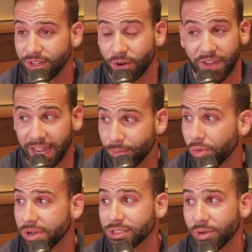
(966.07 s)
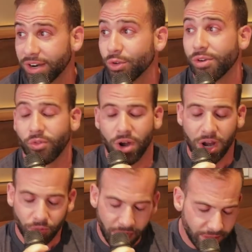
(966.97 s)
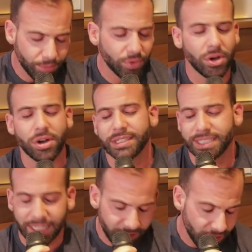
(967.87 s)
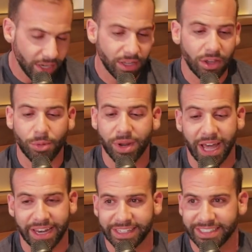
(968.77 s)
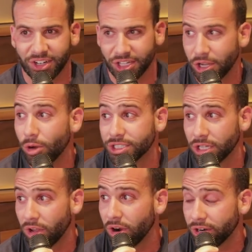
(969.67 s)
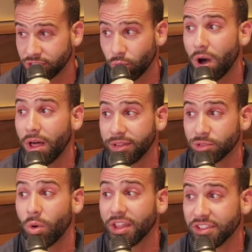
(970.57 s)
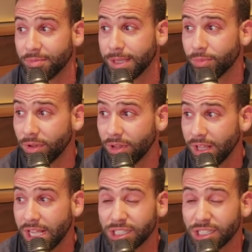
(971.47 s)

you know, fanboys or whatever, who have read the book, seen a video, but not necessarily coached a large swath of people.